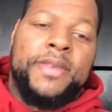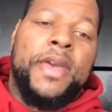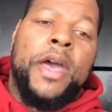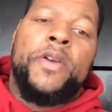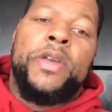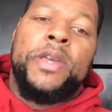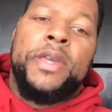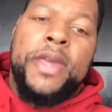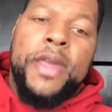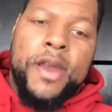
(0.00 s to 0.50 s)
how
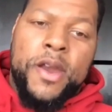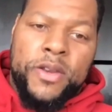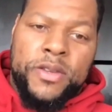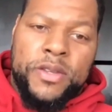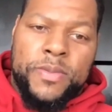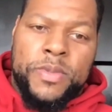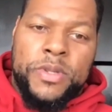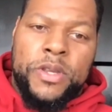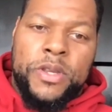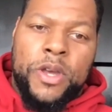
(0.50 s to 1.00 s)
he carries
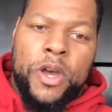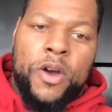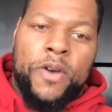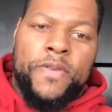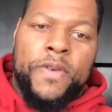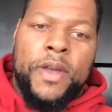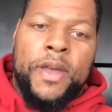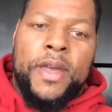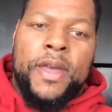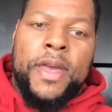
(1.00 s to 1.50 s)
himself.
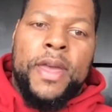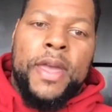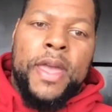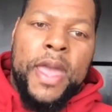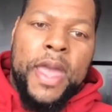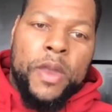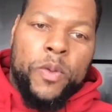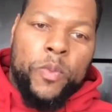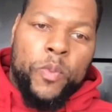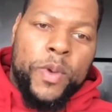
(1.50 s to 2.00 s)

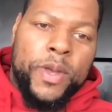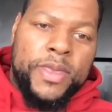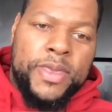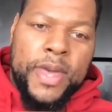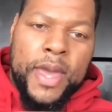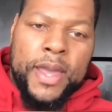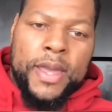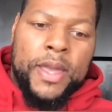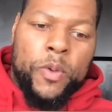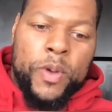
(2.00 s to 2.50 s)
And with
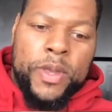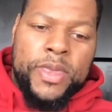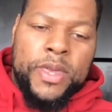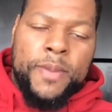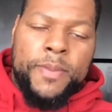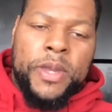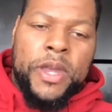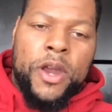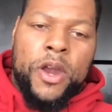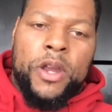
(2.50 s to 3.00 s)
that, with
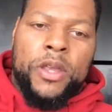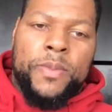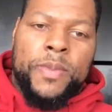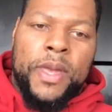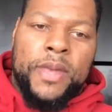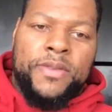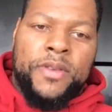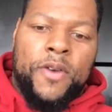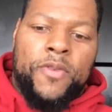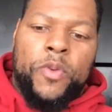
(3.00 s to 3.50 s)
him carrying that
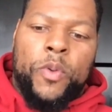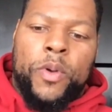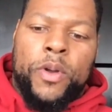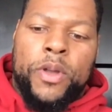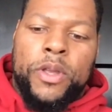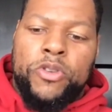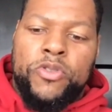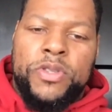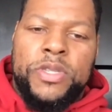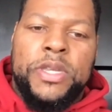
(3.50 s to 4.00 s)
self,
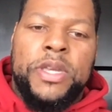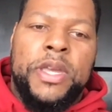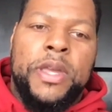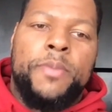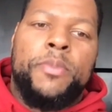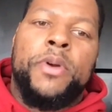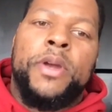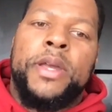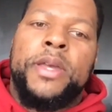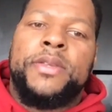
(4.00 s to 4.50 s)
you see he
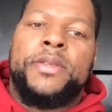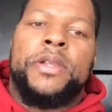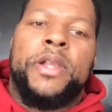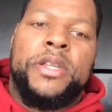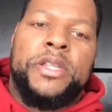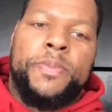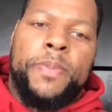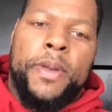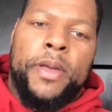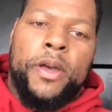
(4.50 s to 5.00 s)
bring his
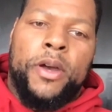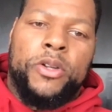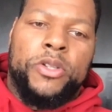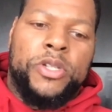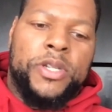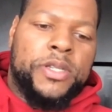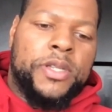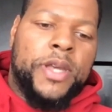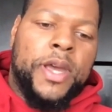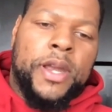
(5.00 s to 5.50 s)
lunch pail
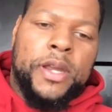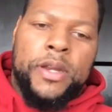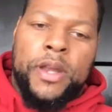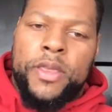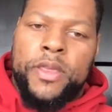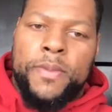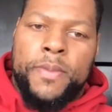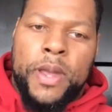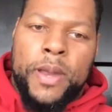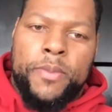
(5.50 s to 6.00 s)
just like
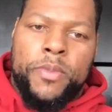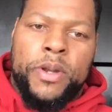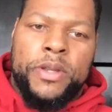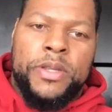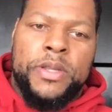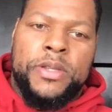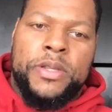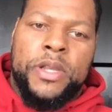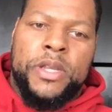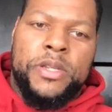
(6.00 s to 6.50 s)
another man brings
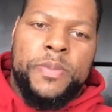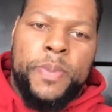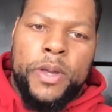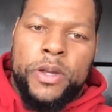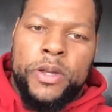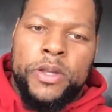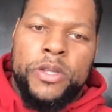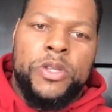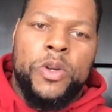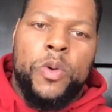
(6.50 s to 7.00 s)
his lunch
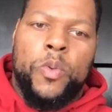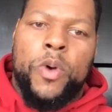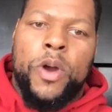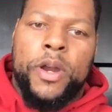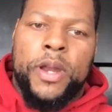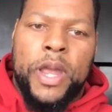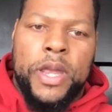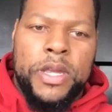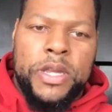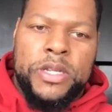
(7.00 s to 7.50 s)
pail into
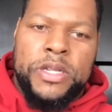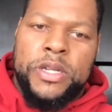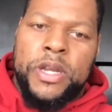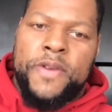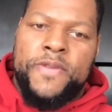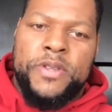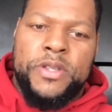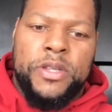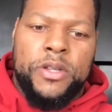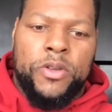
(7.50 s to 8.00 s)
work each and
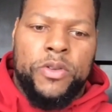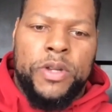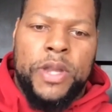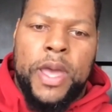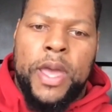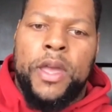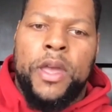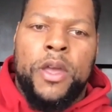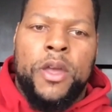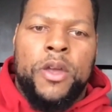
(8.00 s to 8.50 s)
every single
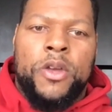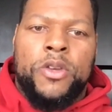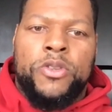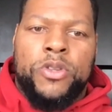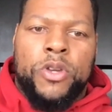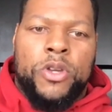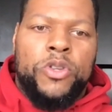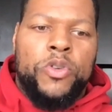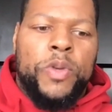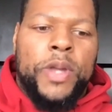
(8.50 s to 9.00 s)
day. So
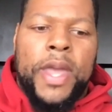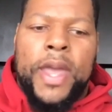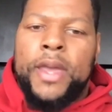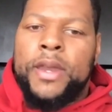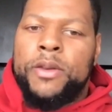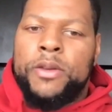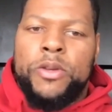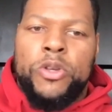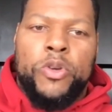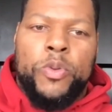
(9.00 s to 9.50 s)
you
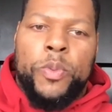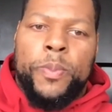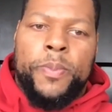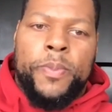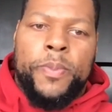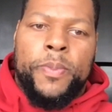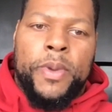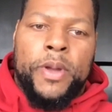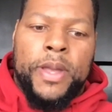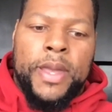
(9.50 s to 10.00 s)
can't do
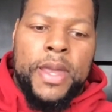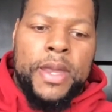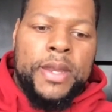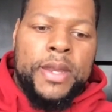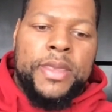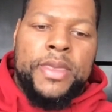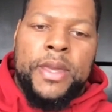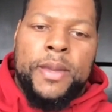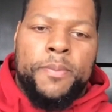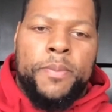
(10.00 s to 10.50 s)

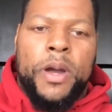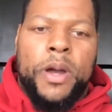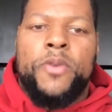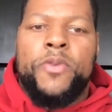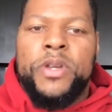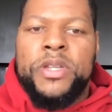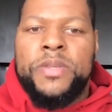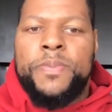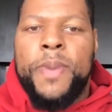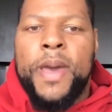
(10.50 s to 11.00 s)
anything but
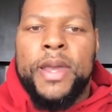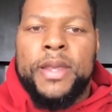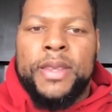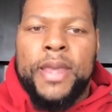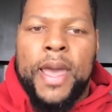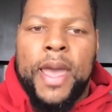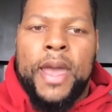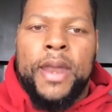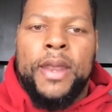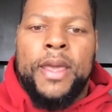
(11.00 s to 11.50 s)
respect
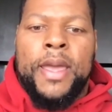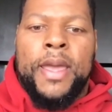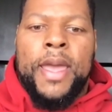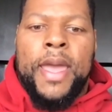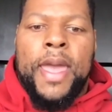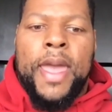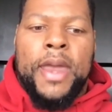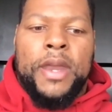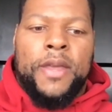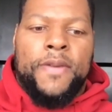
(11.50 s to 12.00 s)
that.
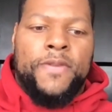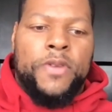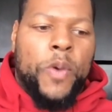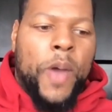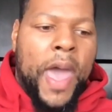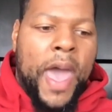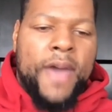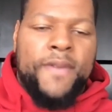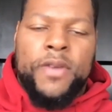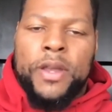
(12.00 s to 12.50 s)
And if you
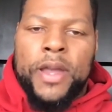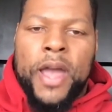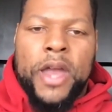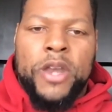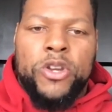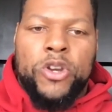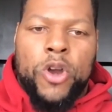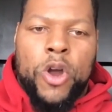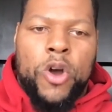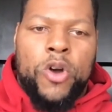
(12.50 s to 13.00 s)
haven't gotten
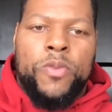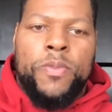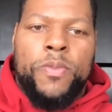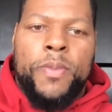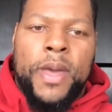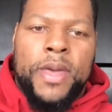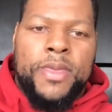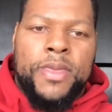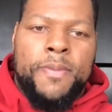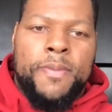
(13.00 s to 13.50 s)
your own
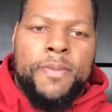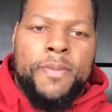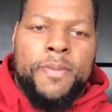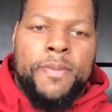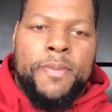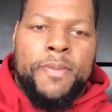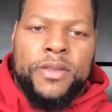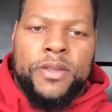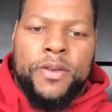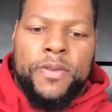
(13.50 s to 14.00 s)

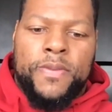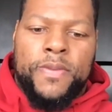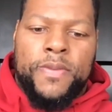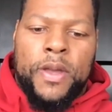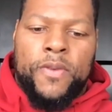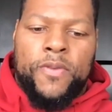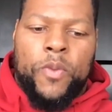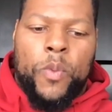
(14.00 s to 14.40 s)
mathematics of, of